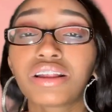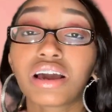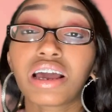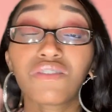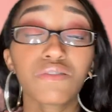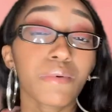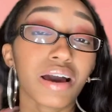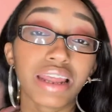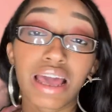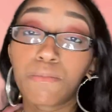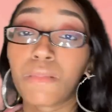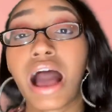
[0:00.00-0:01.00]
y'all, everybody
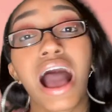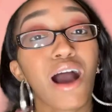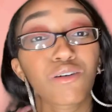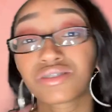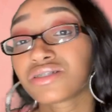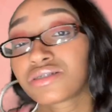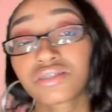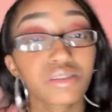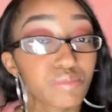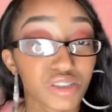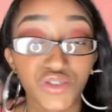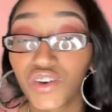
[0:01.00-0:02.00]
at my house is
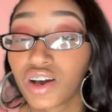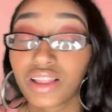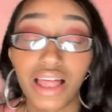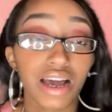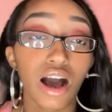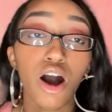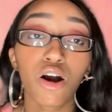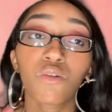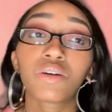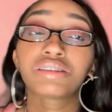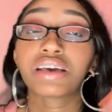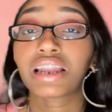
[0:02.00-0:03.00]
sleep as fuck. Like I
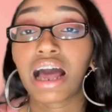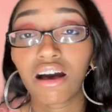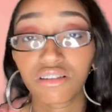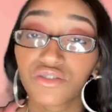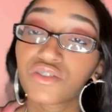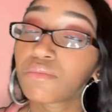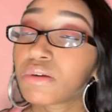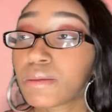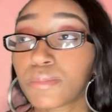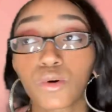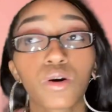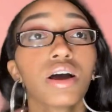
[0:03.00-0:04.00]
always had a house full of
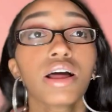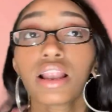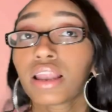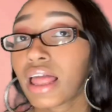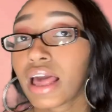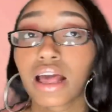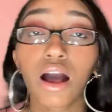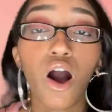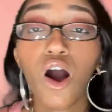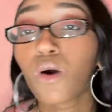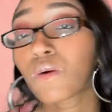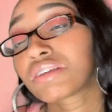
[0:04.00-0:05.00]
people, like
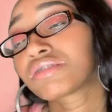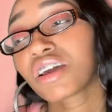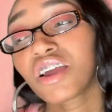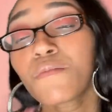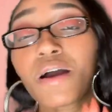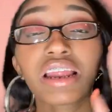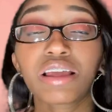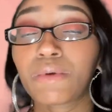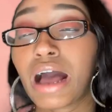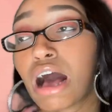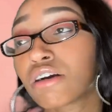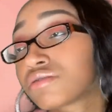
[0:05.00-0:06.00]
always. So everybody in
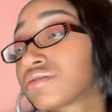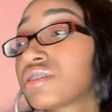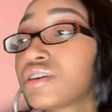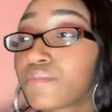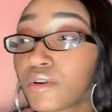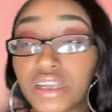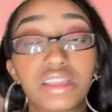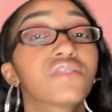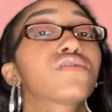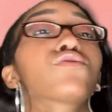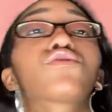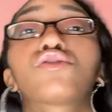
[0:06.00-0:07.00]
my house sleep in the
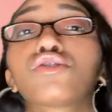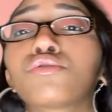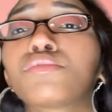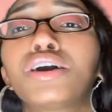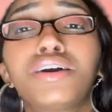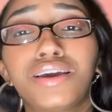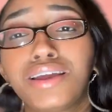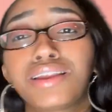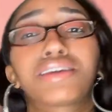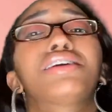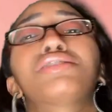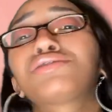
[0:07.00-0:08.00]
living room, in the
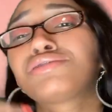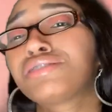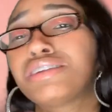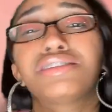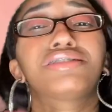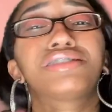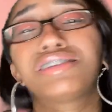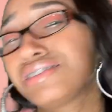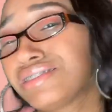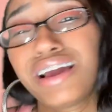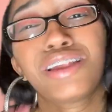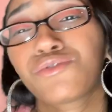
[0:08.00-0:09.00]
kitchen, in the
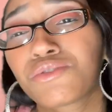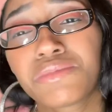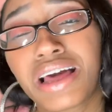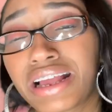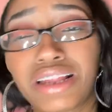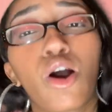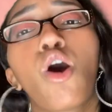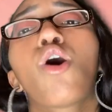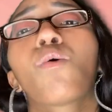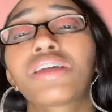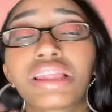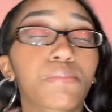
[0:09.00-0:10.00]
dining room, like in the
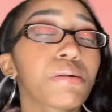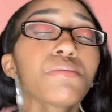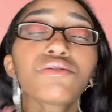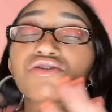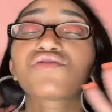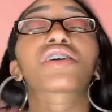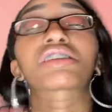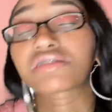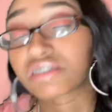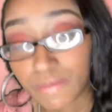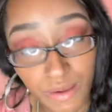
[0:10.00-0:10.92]
hallway. Like people just fucking sleep